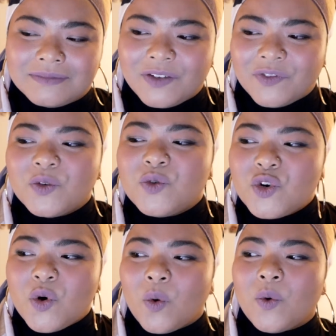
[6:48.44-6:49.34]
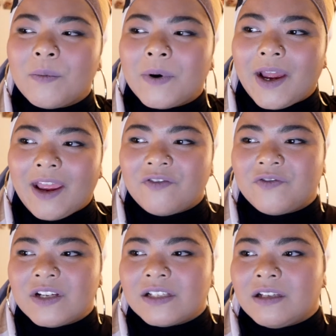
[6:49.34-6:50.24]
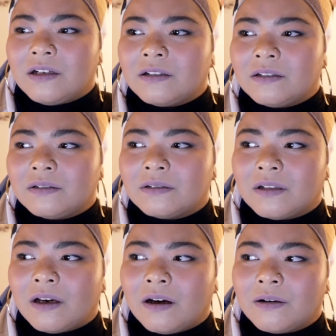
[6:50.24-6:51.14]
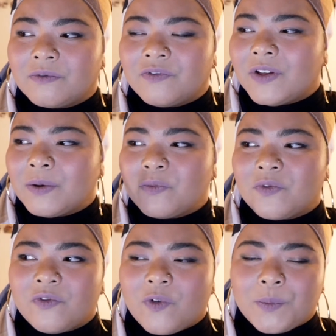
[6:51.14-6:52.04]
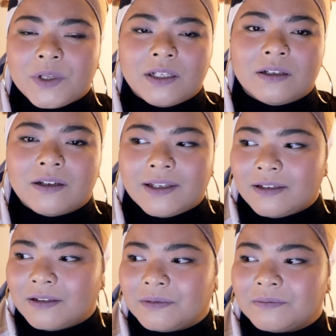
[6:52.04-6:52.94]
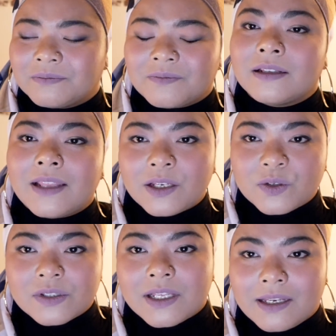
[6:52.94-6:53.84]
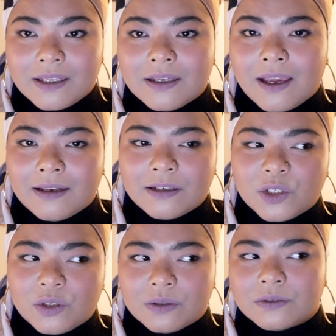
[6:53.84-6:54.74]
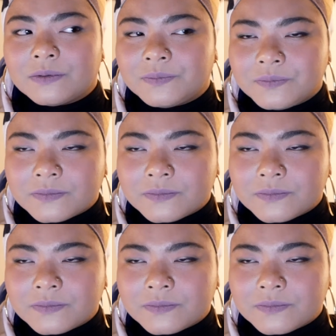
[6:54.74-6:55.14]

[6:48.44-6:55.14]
If you know about every single film formula and that you study and you